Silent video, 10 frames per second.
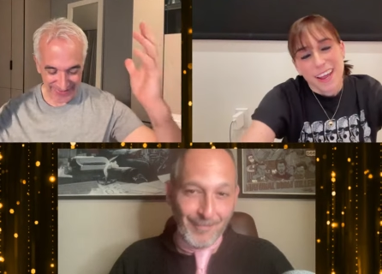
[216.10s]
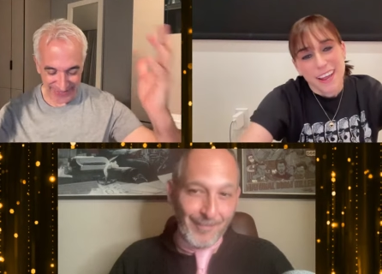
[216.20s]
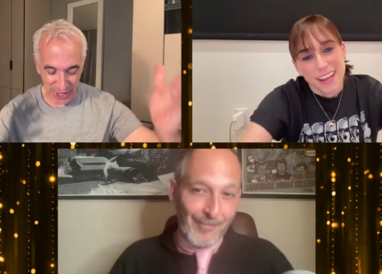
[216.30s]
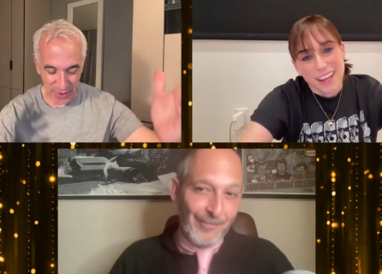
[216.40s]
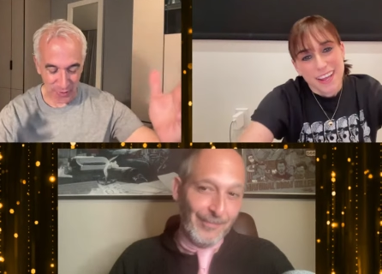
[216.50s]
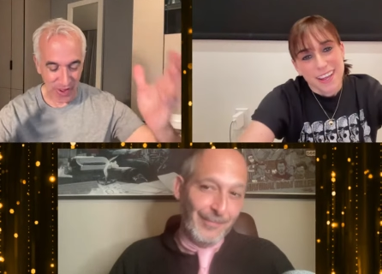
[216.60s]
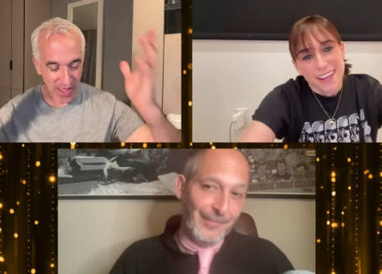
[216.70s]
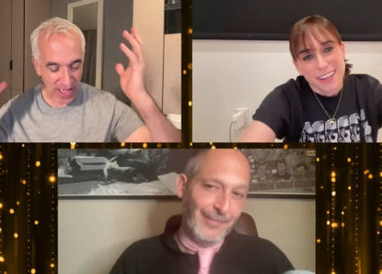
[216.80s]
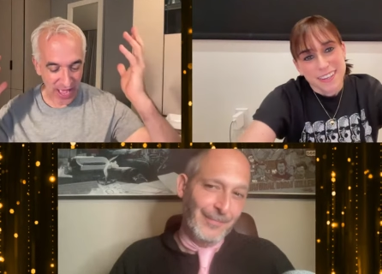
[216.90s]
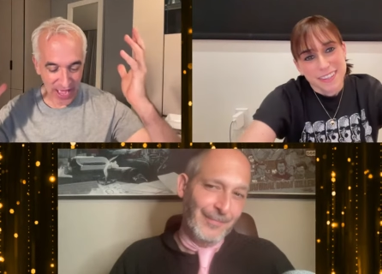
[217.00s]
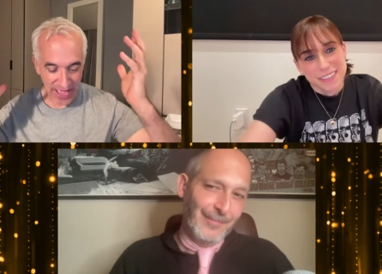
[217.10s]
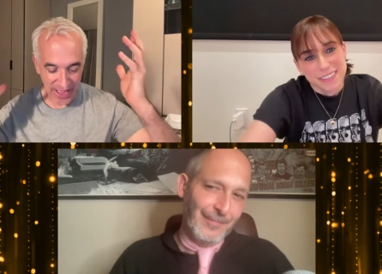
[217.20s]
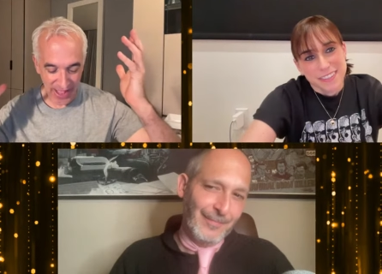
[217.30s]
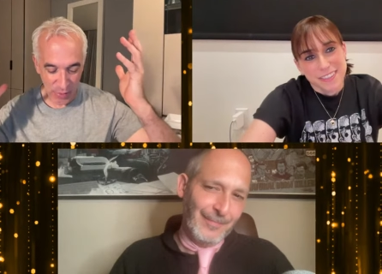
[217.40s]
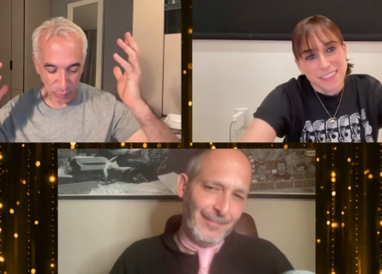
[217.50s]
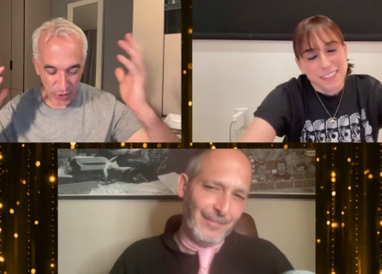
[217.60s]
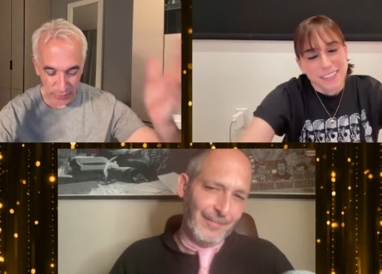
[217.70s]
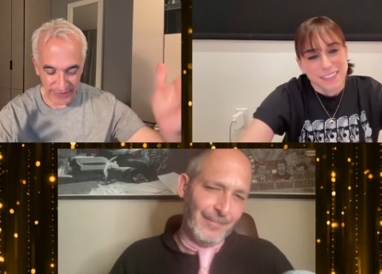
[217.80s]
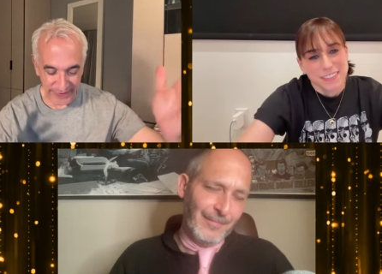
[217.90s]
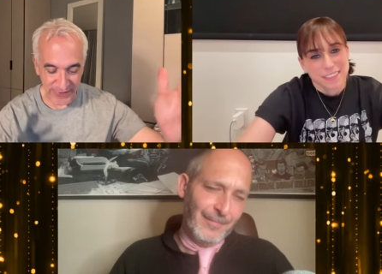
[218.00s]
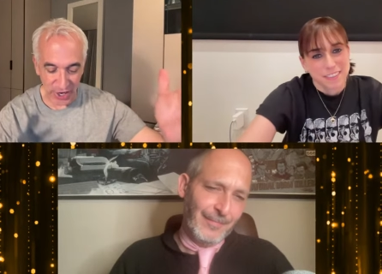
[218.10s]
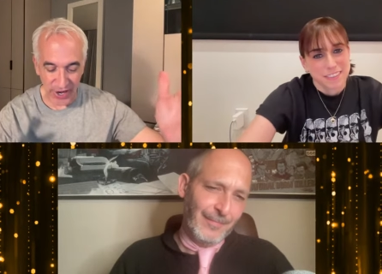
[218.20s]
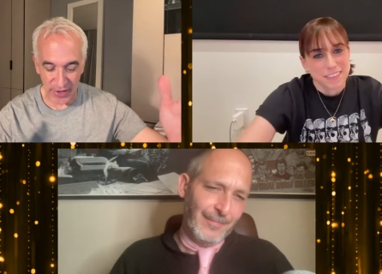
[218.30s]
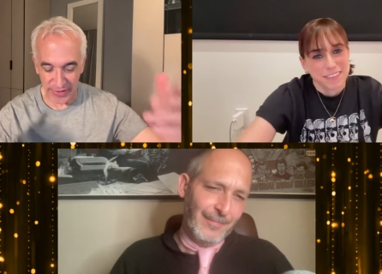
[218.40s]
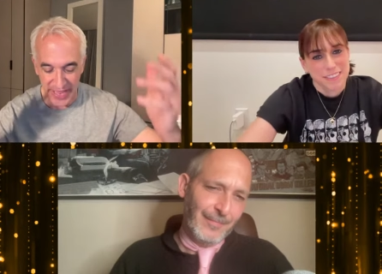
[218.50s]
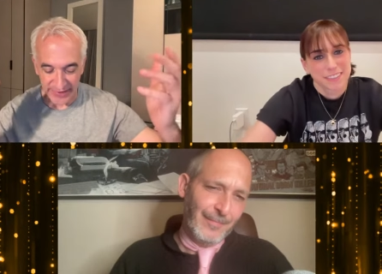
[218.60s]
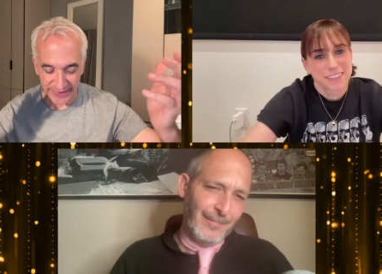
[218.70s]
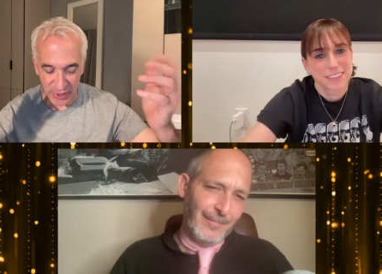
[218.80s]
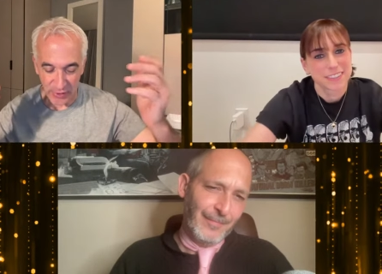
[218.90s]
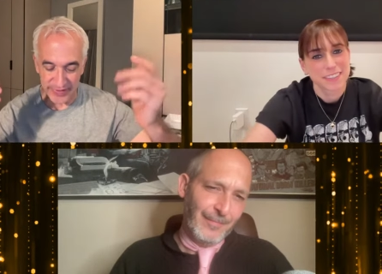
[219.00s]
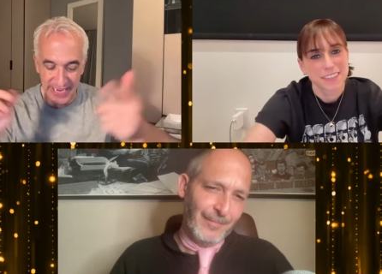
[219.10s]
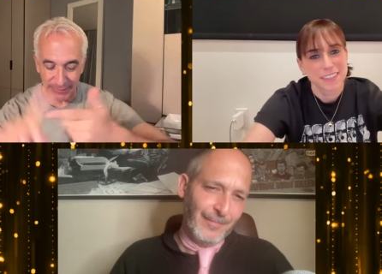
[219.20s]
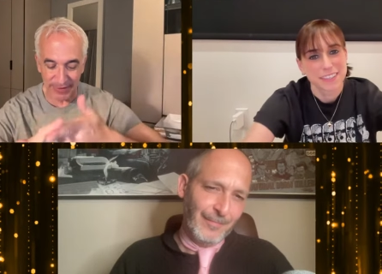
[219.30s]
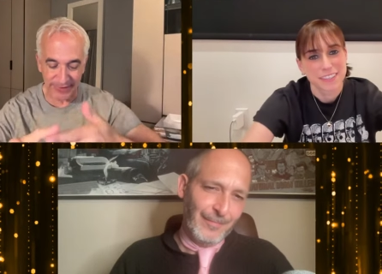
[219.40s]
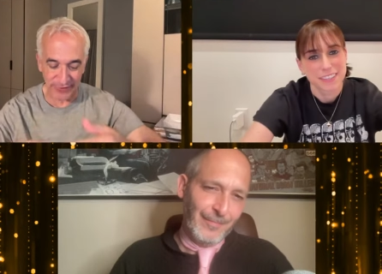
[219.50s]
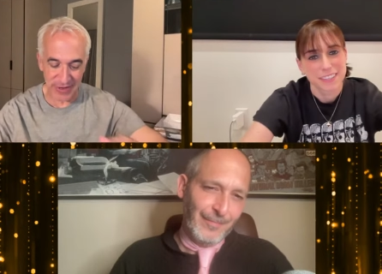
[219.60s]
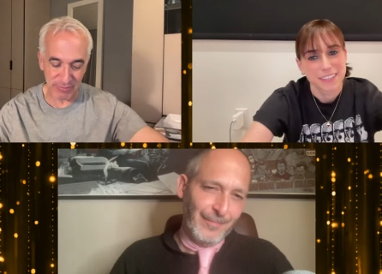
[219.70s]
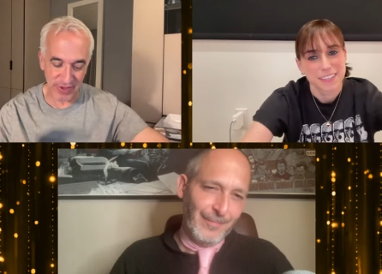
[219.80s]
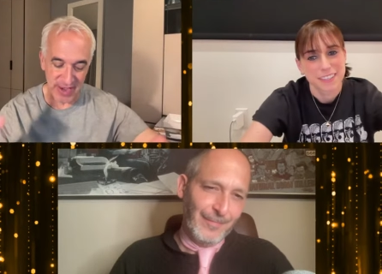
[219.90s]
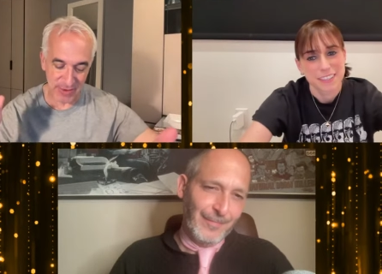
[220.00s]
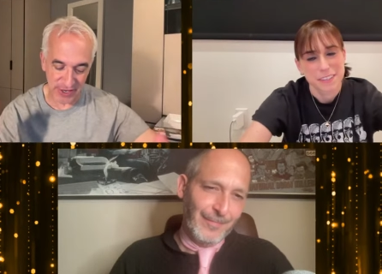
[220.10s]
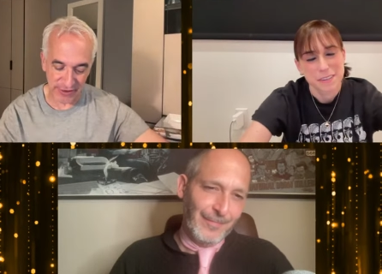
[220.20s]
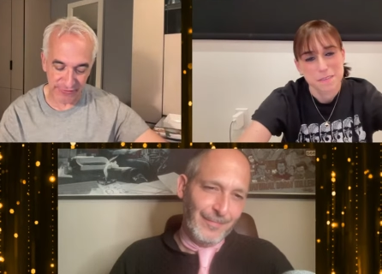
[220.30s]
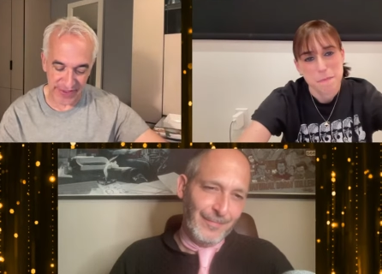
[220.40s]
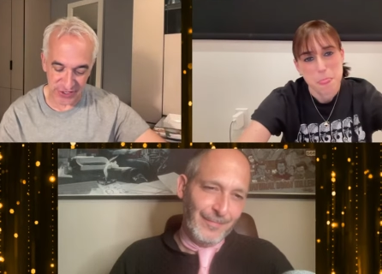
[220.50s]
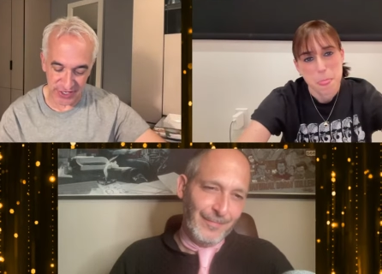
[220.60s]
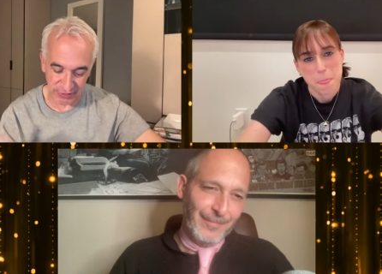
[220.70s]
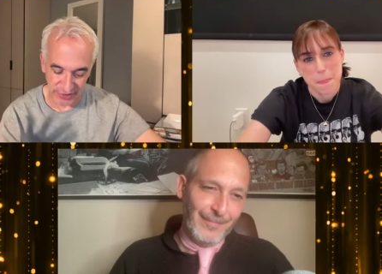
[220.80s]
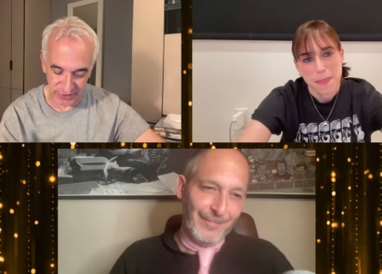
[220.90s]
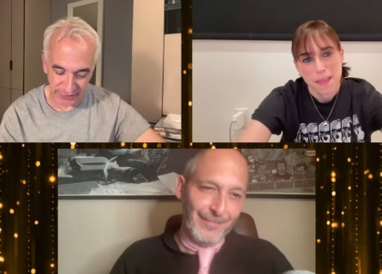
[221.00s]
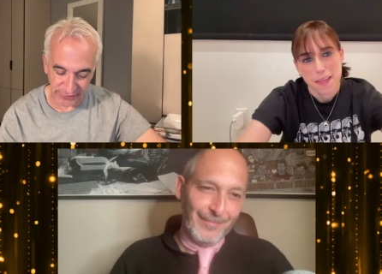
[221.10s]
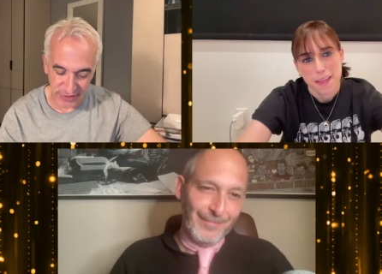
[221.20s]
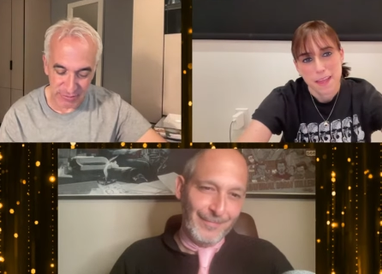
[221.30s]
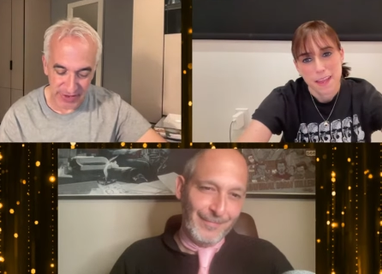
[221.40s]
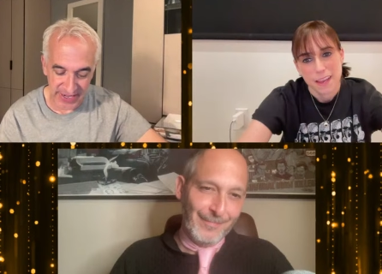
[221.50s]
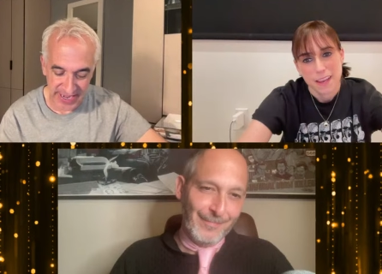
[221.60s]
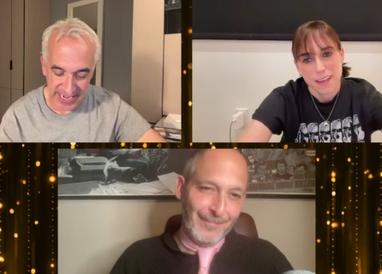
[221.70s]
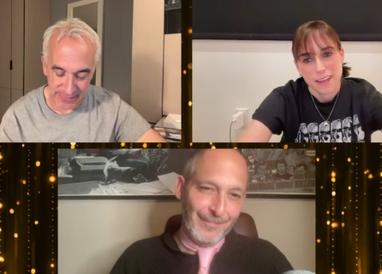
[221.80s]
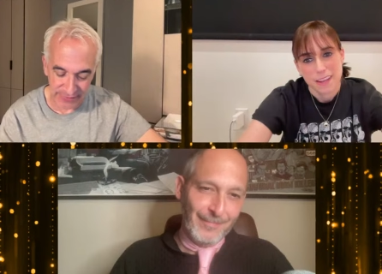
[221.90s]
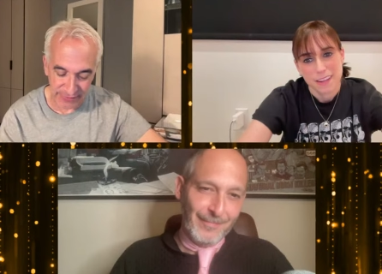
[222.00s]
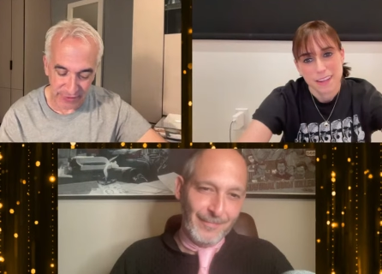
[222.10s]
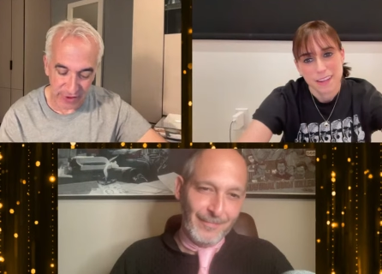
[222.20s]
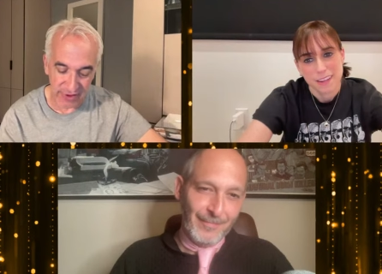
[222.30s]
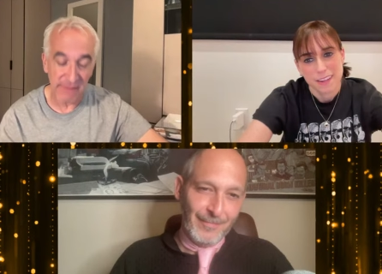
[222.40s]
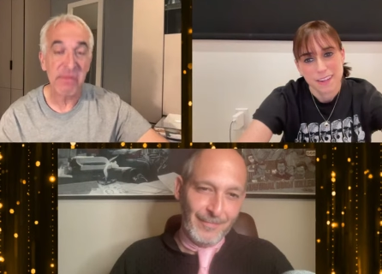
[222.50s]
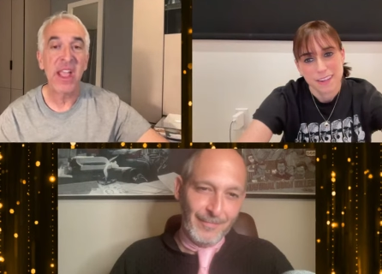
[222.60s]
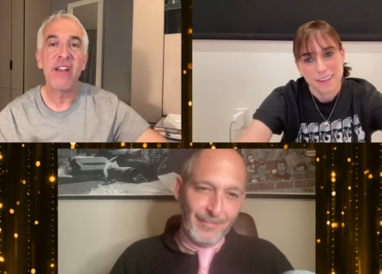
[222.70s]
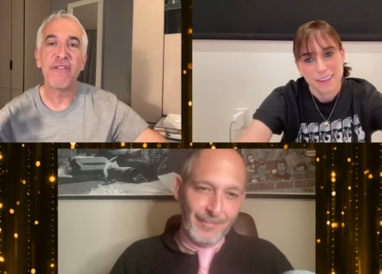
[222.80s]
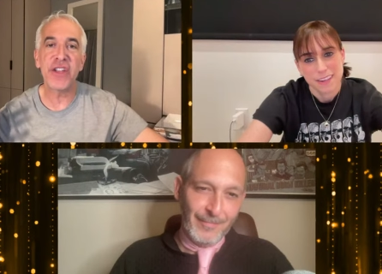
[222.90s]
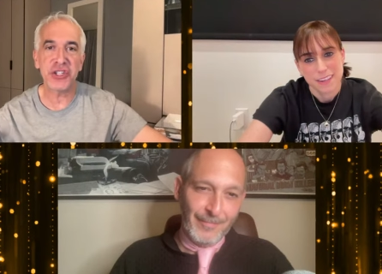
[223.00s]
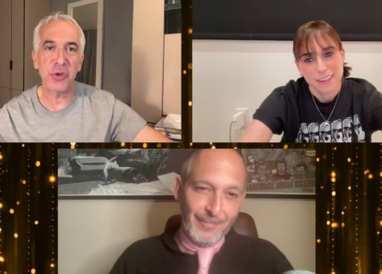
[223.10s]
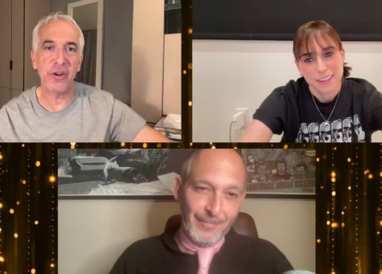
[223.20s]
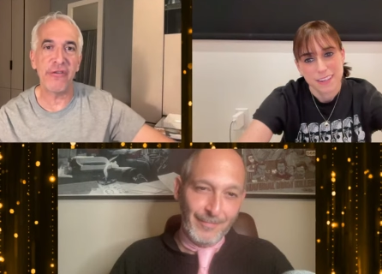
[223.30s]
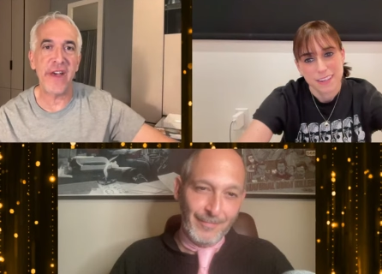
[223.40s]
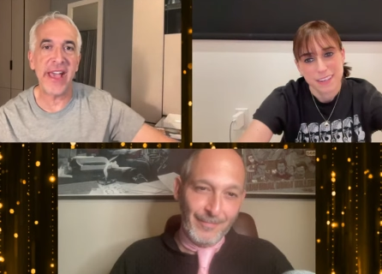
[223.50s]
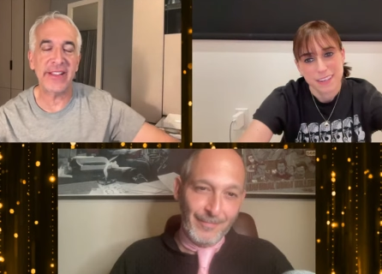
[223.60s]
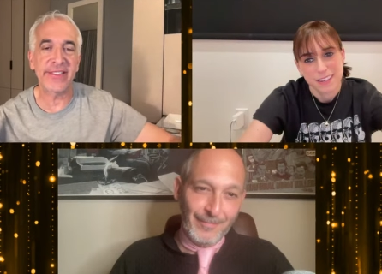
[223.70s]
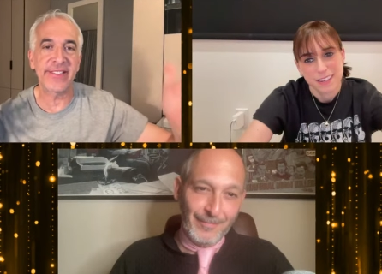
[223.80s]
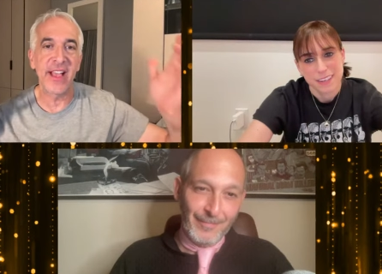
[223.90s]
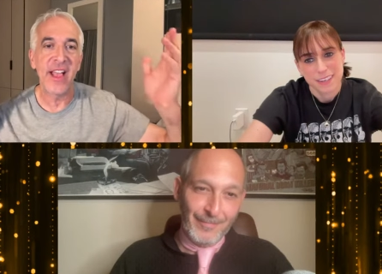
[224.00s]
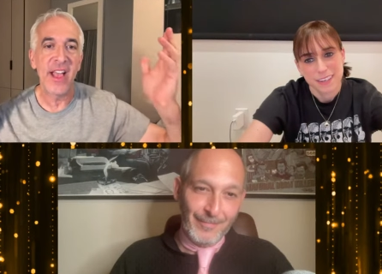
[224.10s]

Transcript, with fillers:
Speaker 1: So, where do we start? Okay. So, adapted screenplay, American Fiction, original screenplay, Anatomy of a Fall. Visual effects,